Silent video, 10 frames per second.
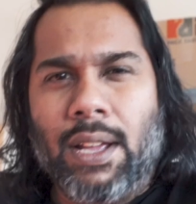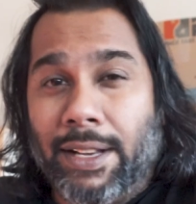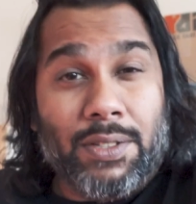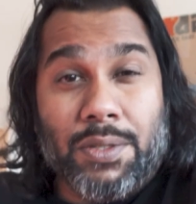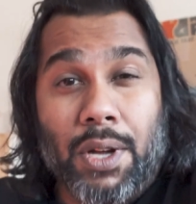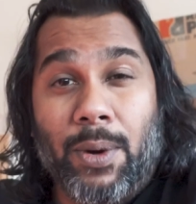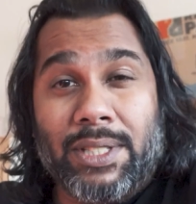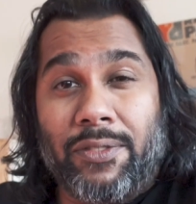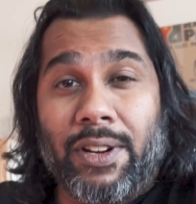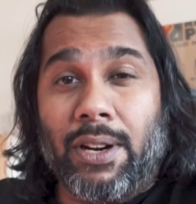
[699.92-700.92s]
There's no
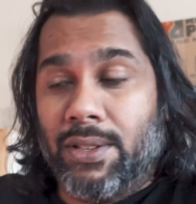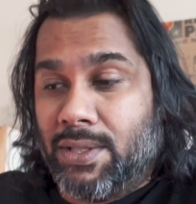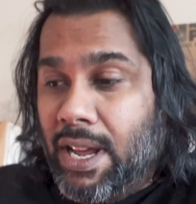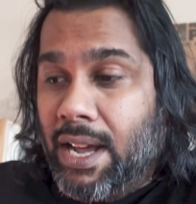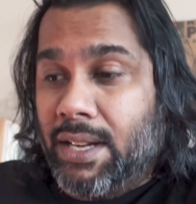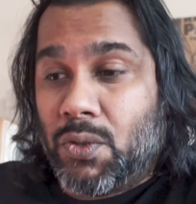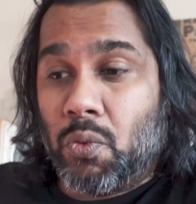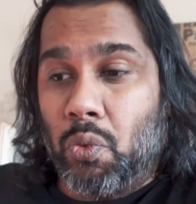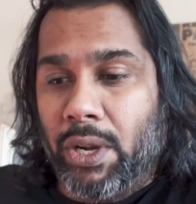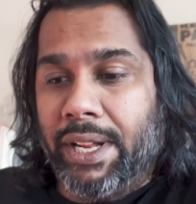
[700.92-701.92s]
interference and it's
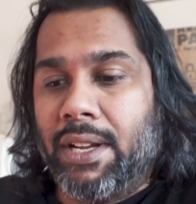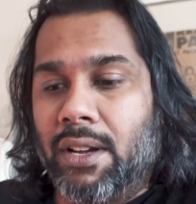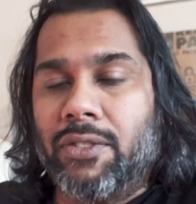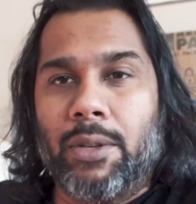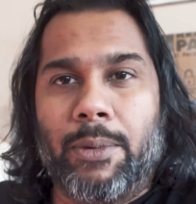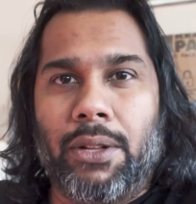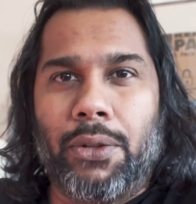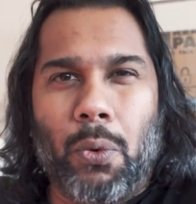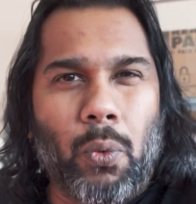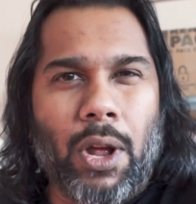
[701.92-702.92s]
really comfortable.
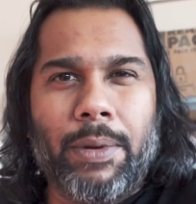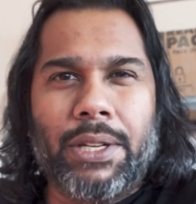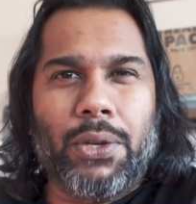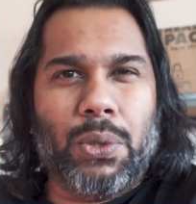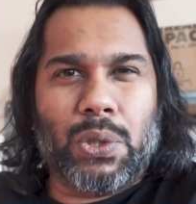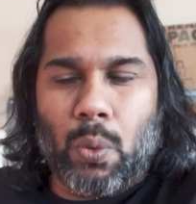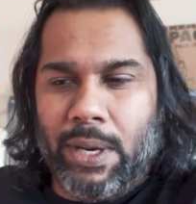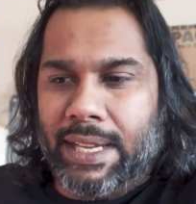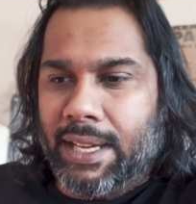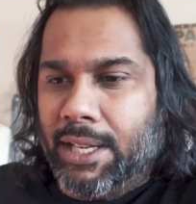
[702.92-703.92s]
No rubbing, no
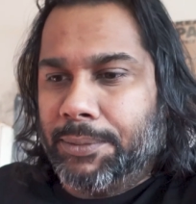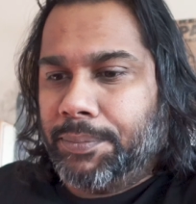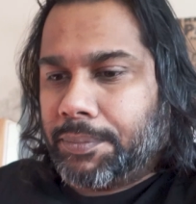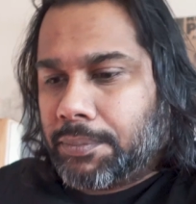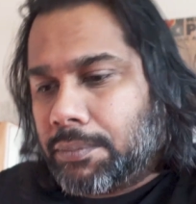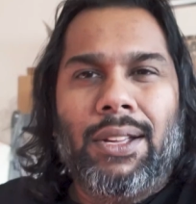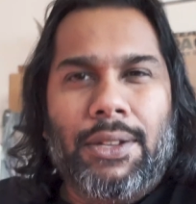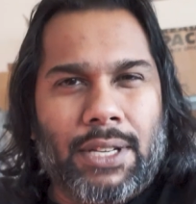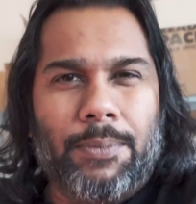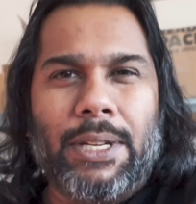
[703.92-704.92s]
squeaking.
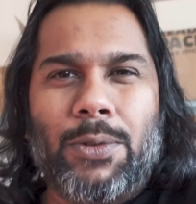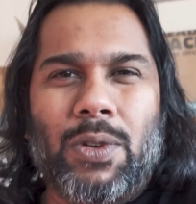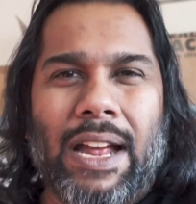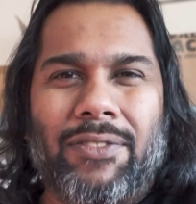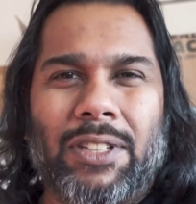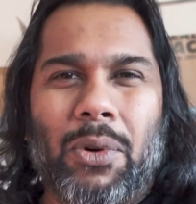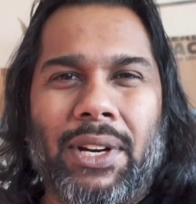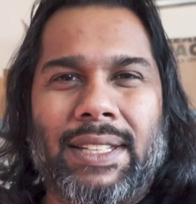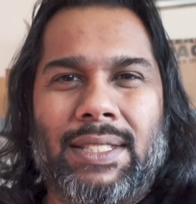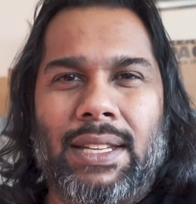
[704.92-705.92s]
Sometimes with
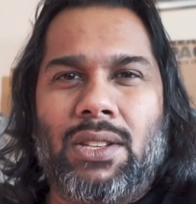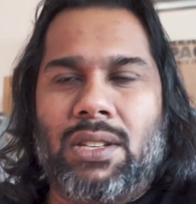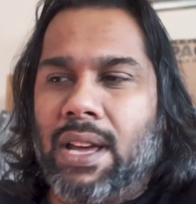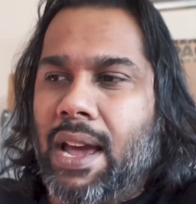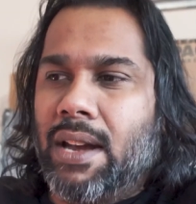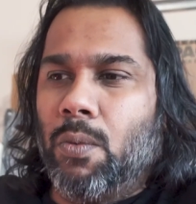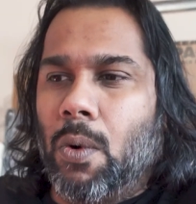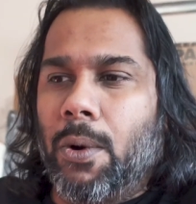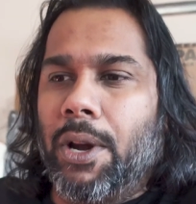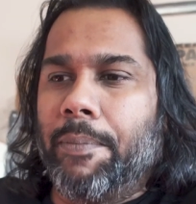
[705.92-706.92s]
aftermarket seats, you kind of
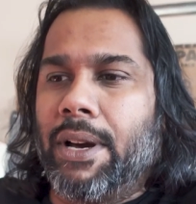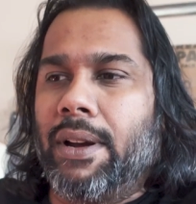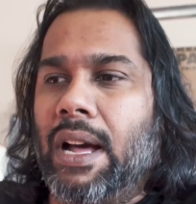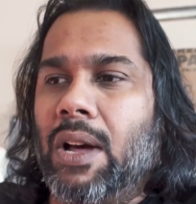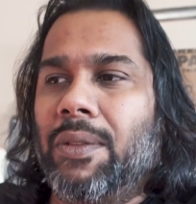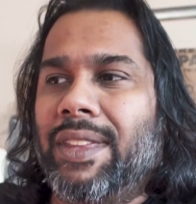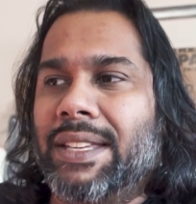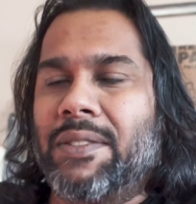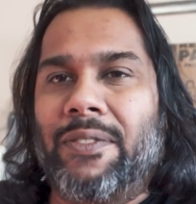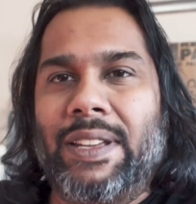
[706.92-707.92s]
worry about how
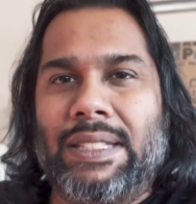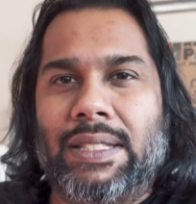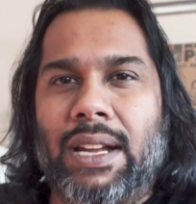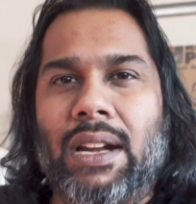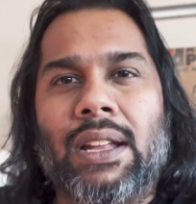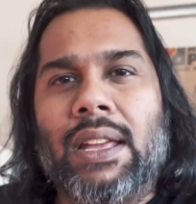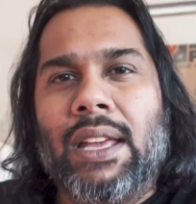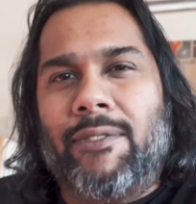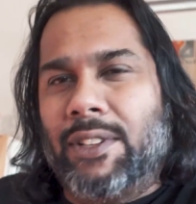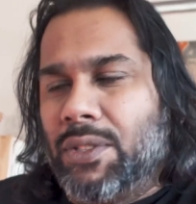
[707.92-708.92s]
things fit in there.
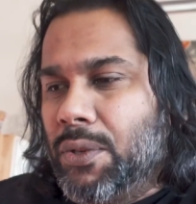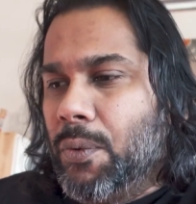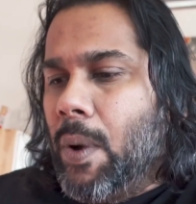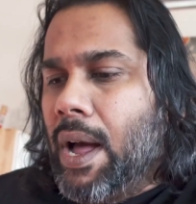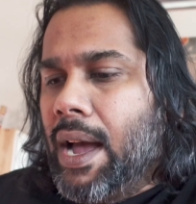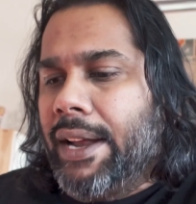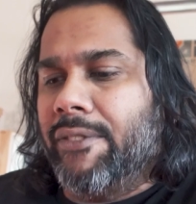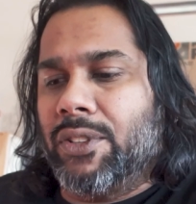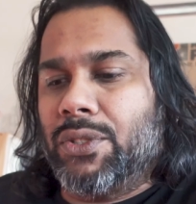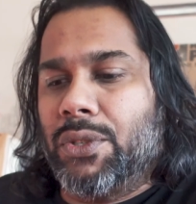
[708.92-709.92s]
If it's too wide, if
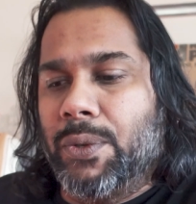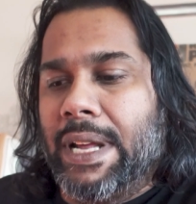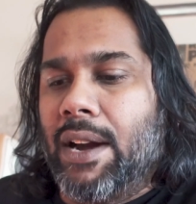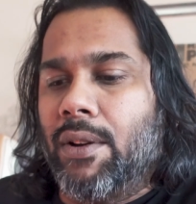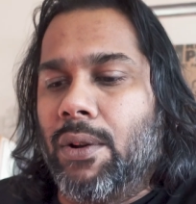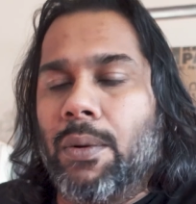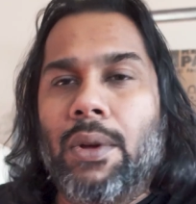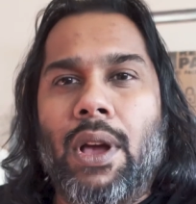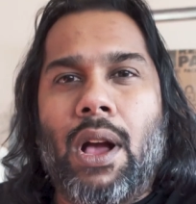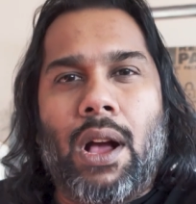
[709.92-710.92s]
it's too narrow,
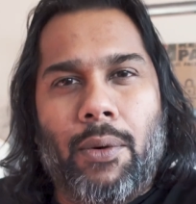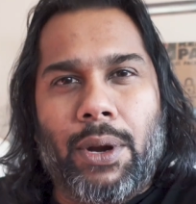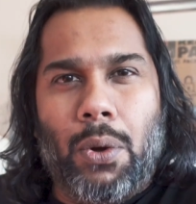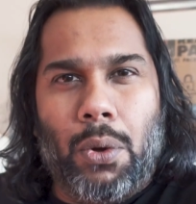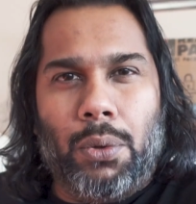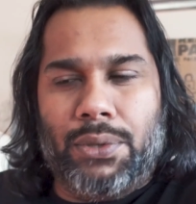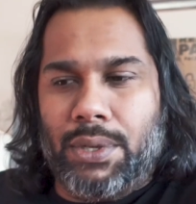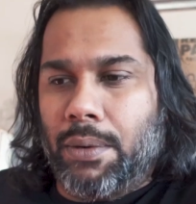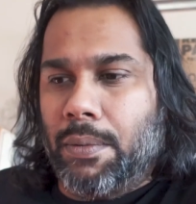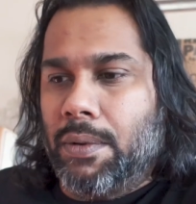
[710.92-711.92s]
how it holds
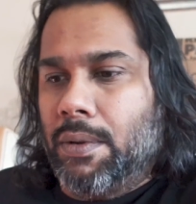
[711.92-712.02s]
you.